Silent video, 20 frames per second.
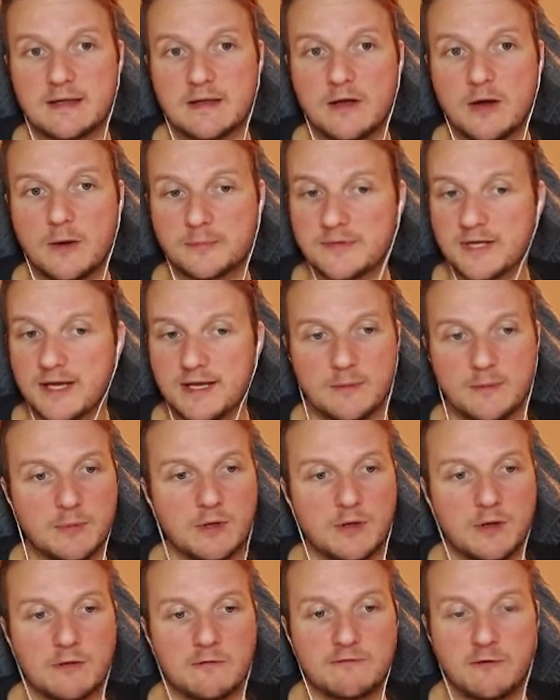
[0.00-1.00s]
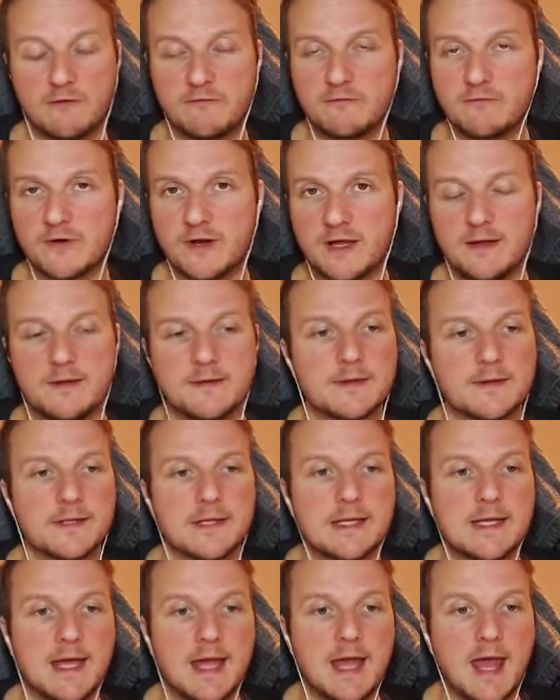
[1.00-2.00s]
obtainable for free,
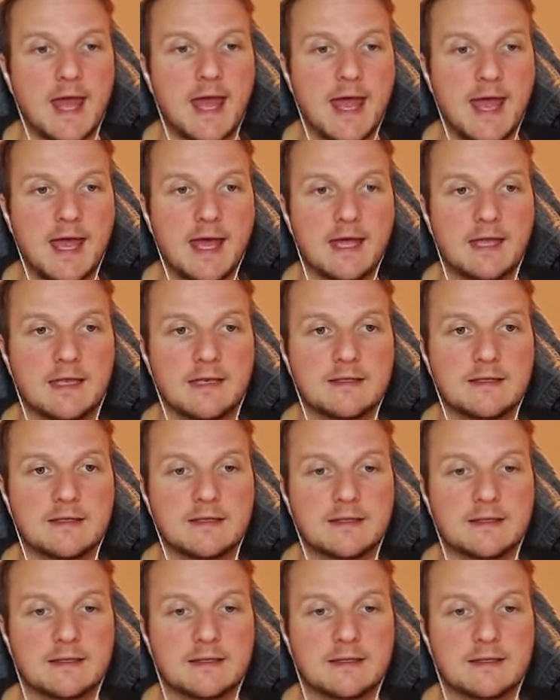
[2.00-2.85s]
and